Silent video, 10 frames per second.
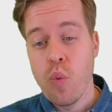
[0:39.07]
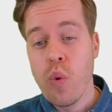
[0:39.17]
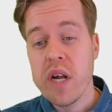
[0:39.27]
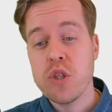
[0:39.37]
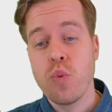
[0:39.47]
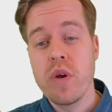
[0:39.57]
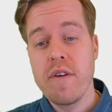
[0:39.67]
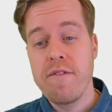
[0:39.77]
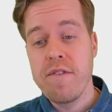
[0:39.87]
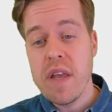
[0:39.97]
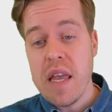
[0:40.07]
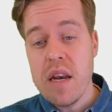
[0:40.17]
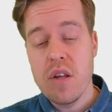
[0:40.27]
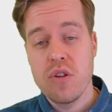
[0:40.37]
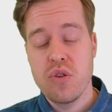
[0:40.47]
which we
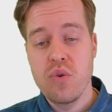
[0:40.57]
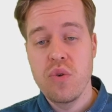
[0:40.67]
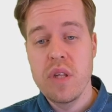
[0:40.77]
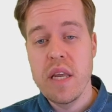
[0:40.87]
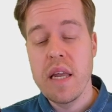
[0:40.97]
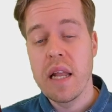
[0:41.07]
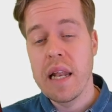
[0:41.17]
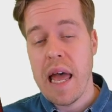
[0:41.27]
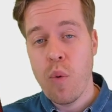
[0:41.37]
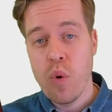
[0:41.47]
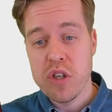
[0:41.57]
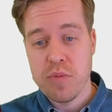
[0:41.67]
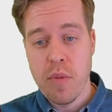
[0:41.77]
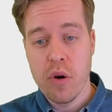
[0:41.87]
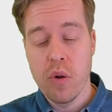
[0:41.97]
feed to the language
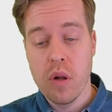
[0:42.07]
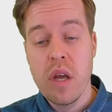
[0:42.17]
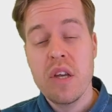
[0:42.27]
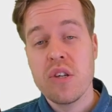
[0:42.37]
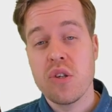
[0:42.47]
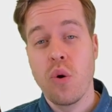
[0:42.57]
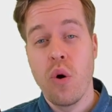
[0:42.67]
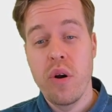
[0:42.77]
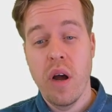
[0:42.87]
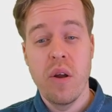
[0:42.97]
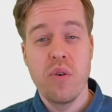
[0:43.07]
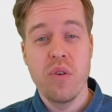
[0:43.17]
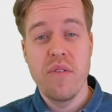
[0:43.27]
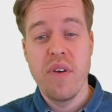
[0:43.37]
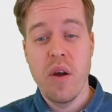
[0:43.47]
model stored under
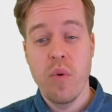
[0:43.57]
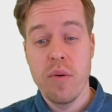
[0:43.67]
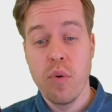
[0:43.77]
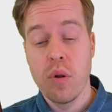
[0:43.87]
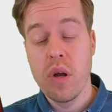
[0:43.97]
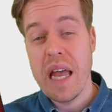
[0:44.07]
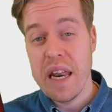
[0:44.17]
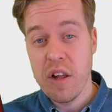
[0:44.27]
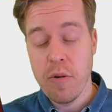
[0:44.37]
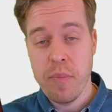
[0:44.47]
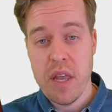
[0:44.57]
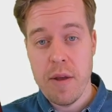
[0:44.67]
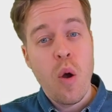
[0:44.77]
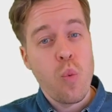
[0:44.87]
the variable NLP.